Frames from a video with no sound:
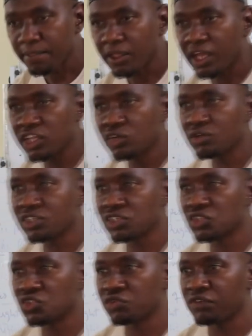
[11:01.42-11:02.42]
Any
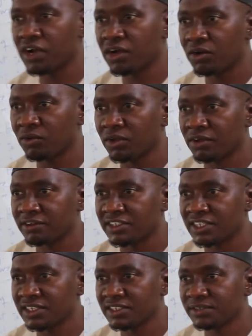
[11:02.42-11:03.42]
questions so far on what I have
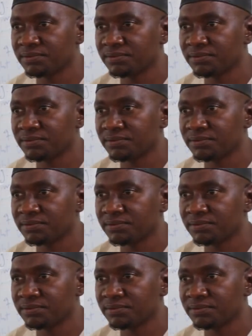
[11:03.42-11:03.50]
said?